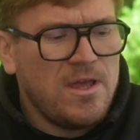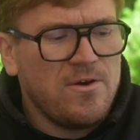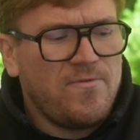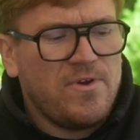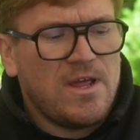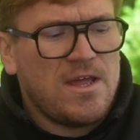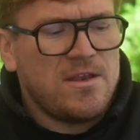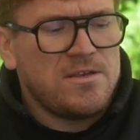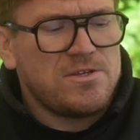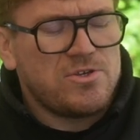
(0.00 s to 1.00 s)
Ilford
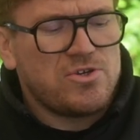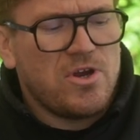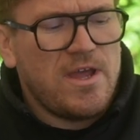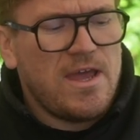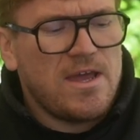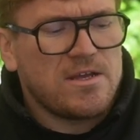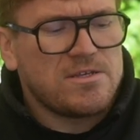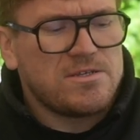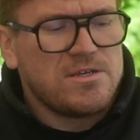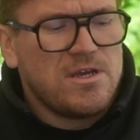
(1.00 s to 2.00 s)
and
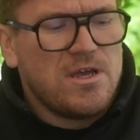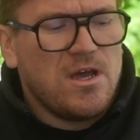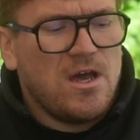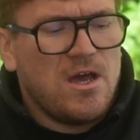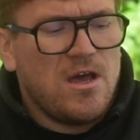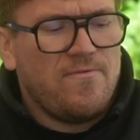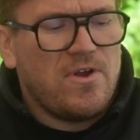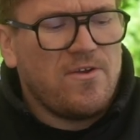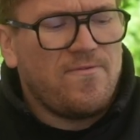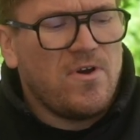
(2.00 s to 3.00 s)
Tri-X are
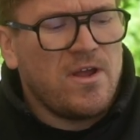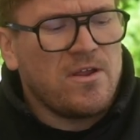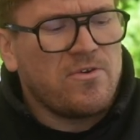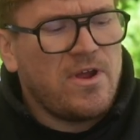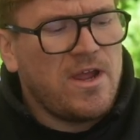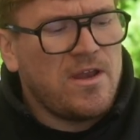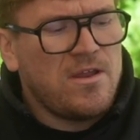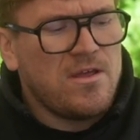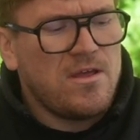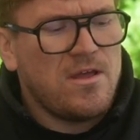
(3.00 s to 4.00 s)
very fine grain
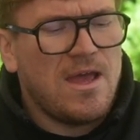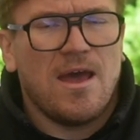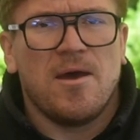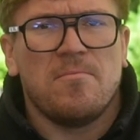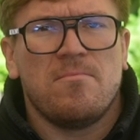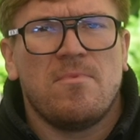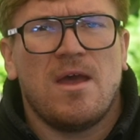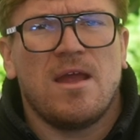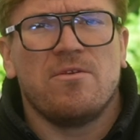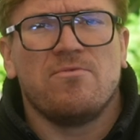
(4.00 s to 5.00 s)
and
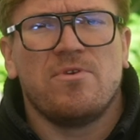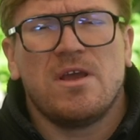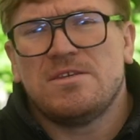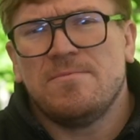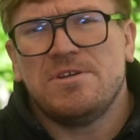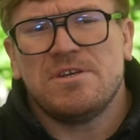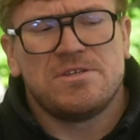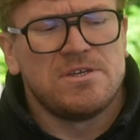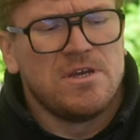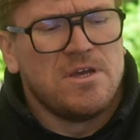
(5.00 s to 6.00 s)
nice
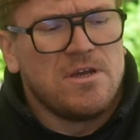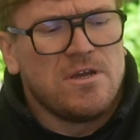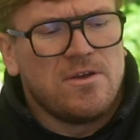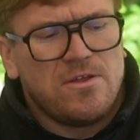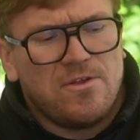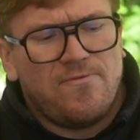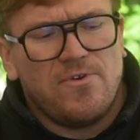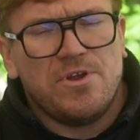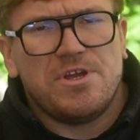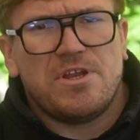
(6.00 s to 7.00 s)
images. The
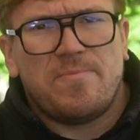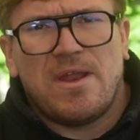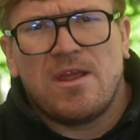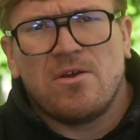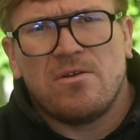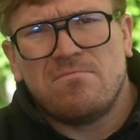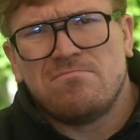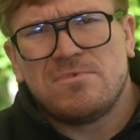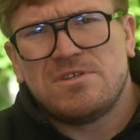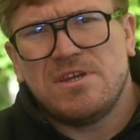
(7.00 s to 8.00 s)
Fuji, depending
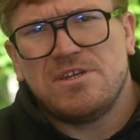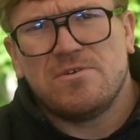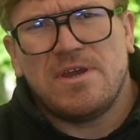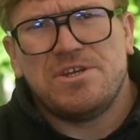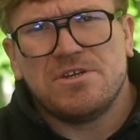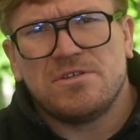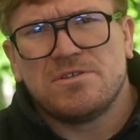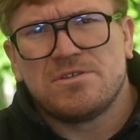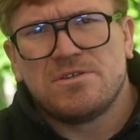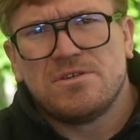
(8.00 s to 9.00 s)
on
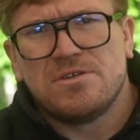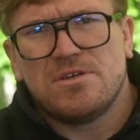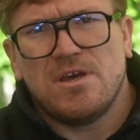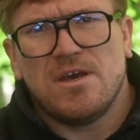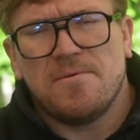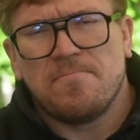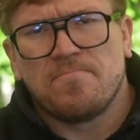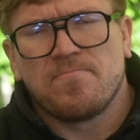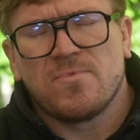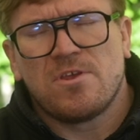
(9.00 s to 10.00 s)
situations,
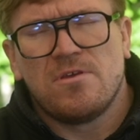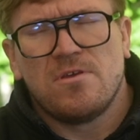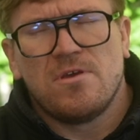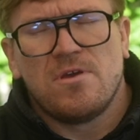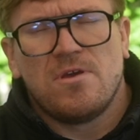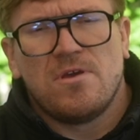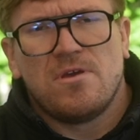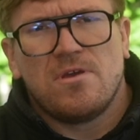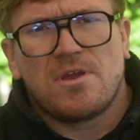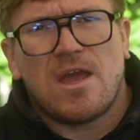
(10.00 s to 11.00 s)

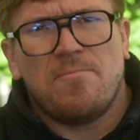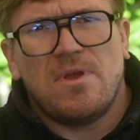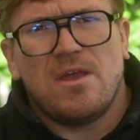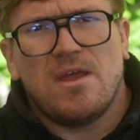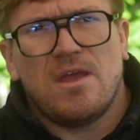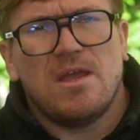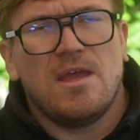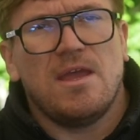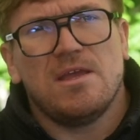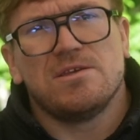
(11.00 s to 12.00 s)
it
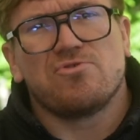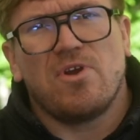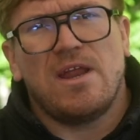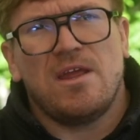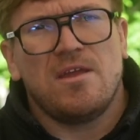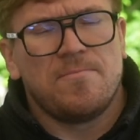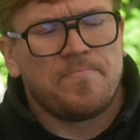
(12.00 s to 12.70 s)
is grainy.